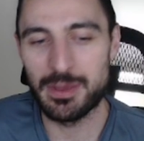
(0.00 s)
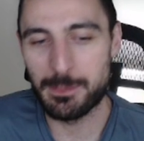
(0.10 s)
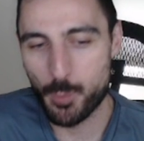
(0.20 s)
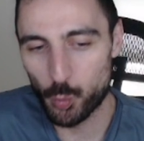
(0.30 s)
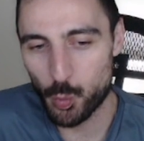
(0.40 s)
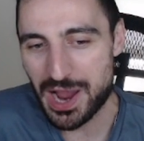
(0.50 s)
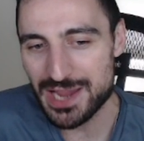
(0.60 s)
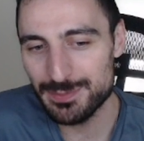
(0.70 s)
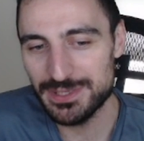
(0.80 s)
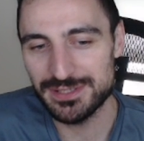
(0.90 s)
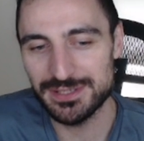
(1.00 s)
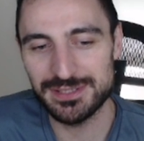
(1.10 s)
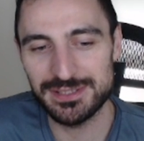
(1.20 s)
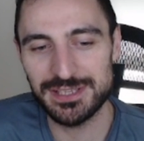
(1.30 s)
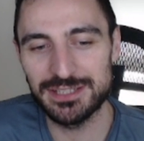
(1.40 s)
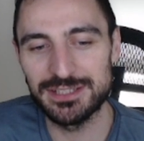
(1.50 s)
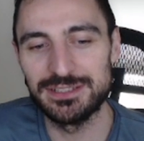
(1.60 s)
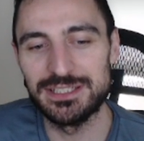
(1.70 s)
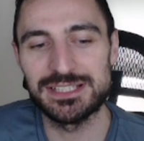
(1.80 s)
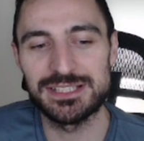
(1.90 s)
White pieces suddenly
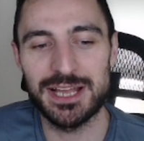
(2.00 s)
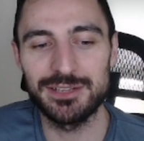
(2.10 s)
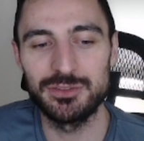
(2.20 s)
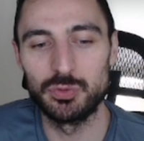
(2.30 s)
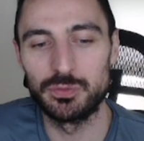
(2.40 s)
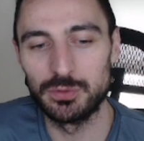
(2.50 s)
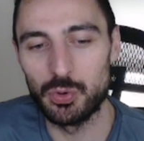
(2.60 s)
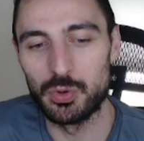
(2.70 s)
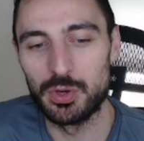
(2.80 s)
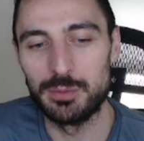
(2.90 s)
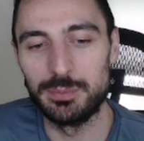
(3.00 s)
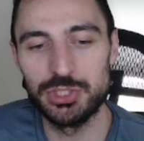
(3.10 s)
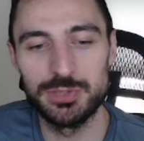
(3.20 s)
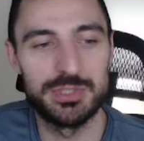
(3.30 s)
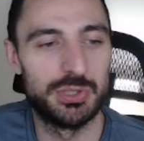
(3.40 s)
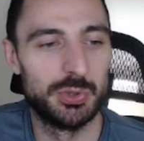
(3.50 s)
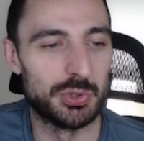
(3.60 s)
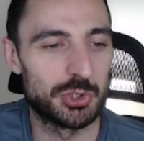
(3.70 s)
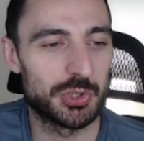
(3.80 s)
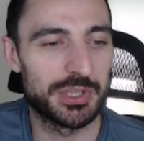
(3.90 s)
start to flow. Bishop G2,
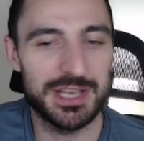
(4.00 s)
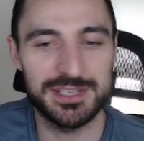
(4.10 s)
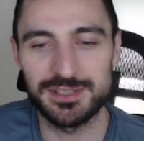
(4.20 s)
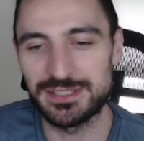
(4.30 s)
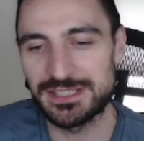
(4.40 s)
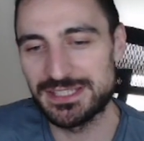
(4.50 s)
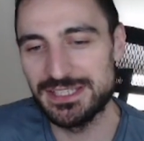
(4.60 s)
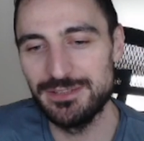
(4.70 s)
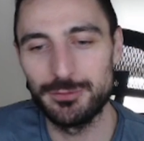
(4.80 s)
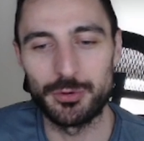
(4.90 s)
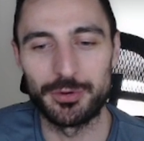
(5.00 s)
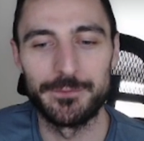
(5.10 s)
short castle, C4.